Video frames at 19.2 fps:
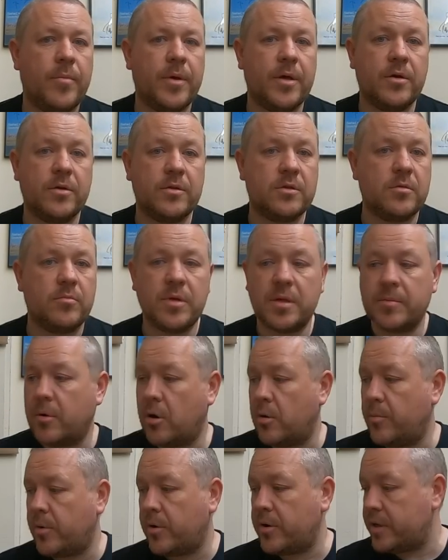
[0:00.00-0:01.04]
because somebody
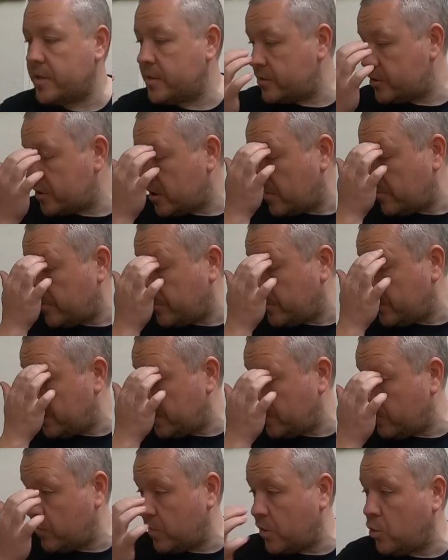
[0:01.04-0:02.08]
might buy it in the shop, but
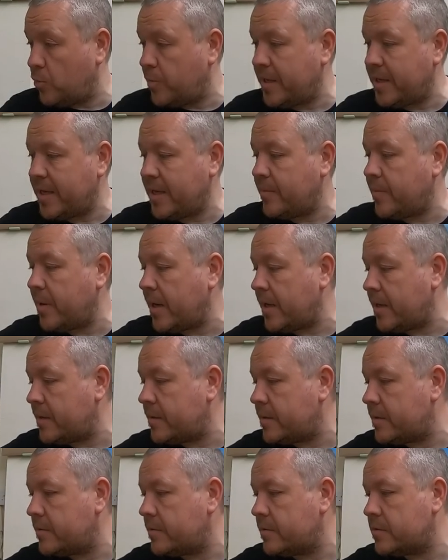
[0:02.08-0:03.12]
it will be
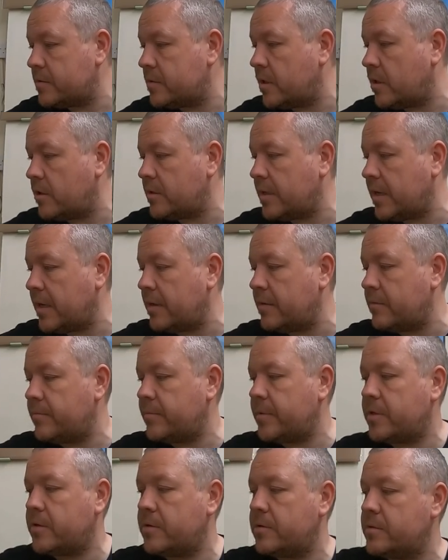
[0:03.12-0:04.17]
eBayed, there's no doubt,
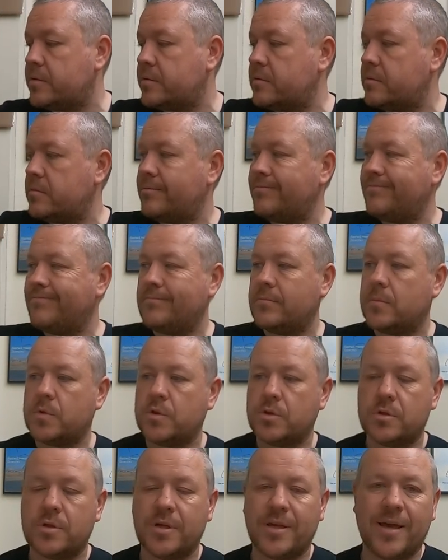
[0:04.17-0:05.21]
because
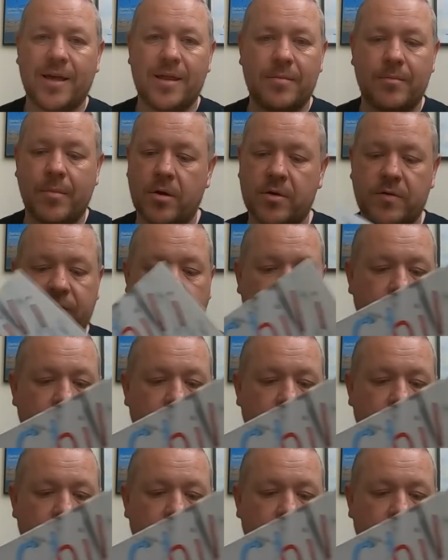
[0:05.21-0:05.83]
just you get the most